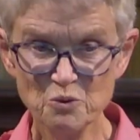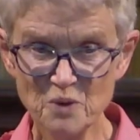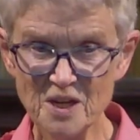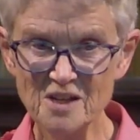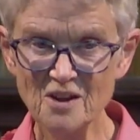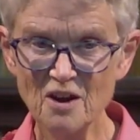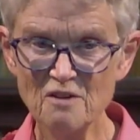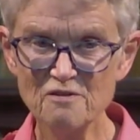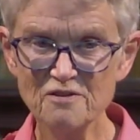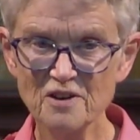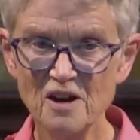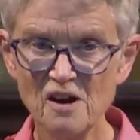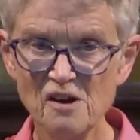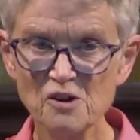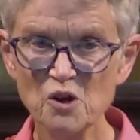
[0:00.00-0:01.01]
love
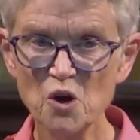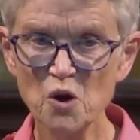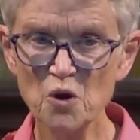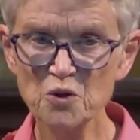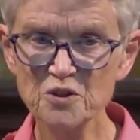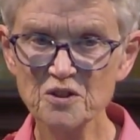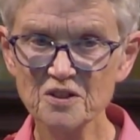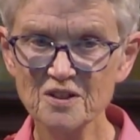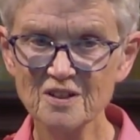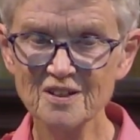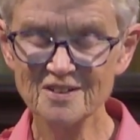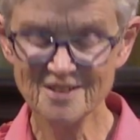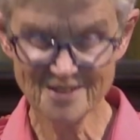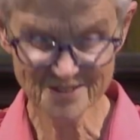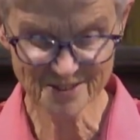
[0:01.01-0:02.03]
our God and our
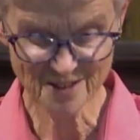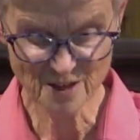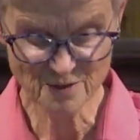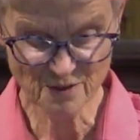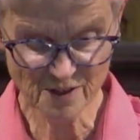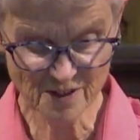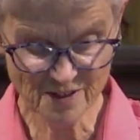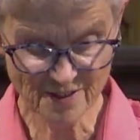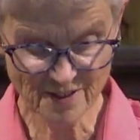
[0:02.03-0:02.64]
Saviour that